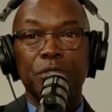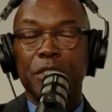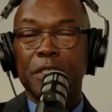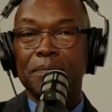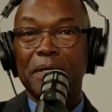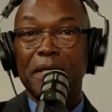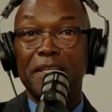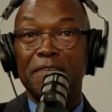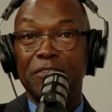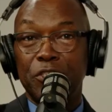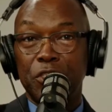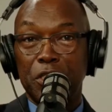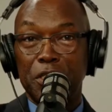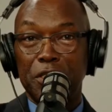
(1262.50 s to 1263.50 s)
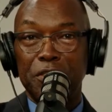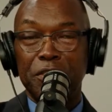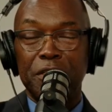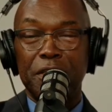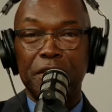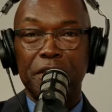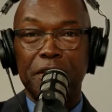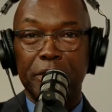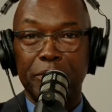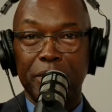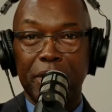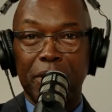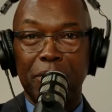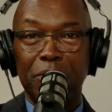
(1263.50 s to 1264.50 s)
just speaking of genes, here we
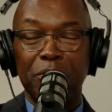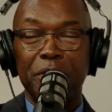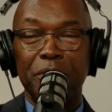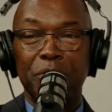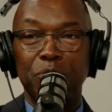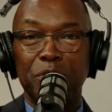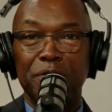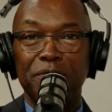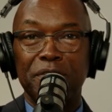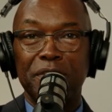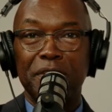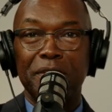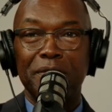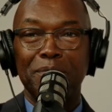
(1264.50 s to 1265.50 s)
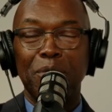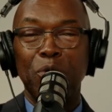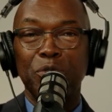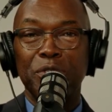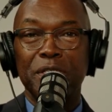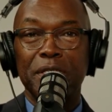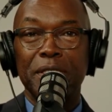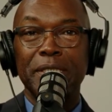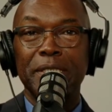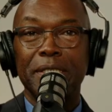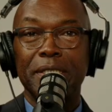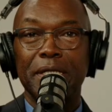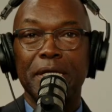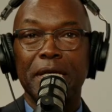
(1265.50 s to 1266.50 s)
go. It's one of the most
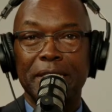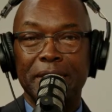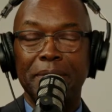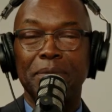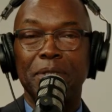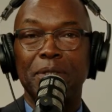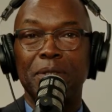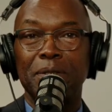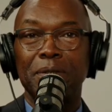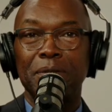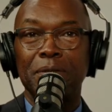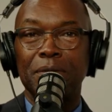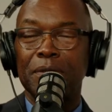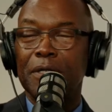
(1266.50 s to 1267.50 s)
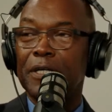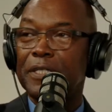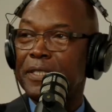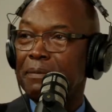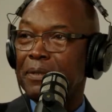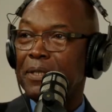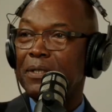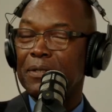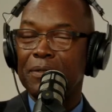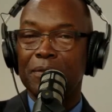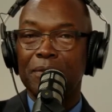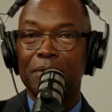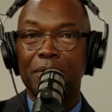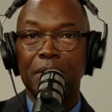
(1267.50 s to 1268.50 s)
atypical or
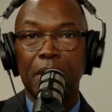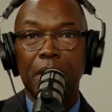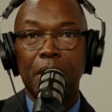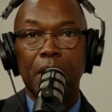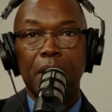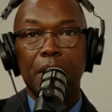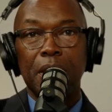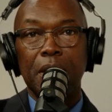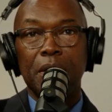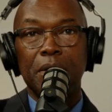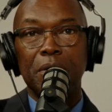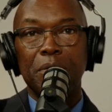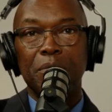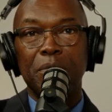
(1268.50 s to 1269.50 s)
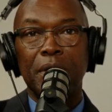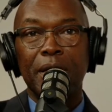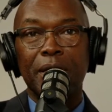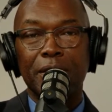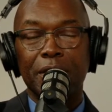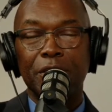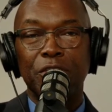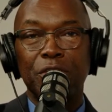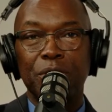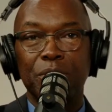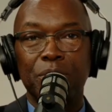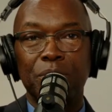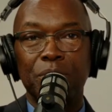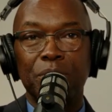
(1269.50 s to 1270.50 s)
typical health
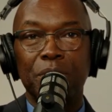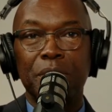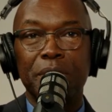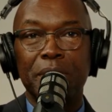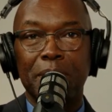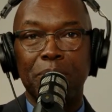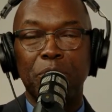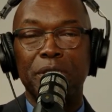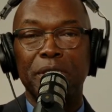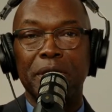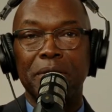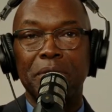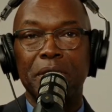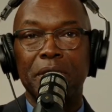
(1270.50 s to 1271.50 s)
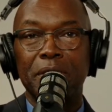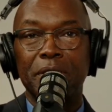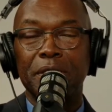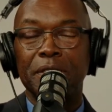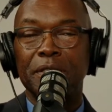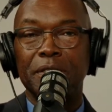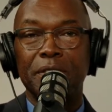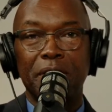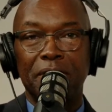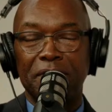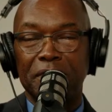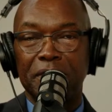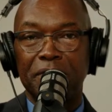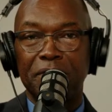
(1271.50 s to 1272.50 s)
issue. Type 1 diabetes is
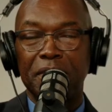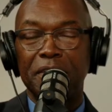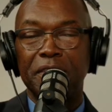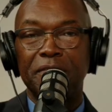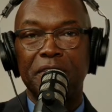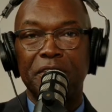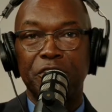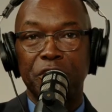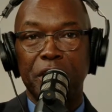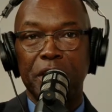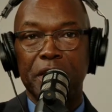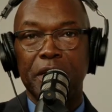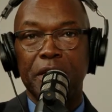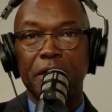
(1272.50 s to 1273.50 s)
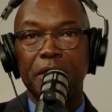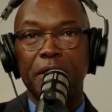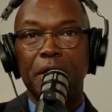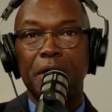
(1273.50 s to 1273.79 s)
definitively genetic.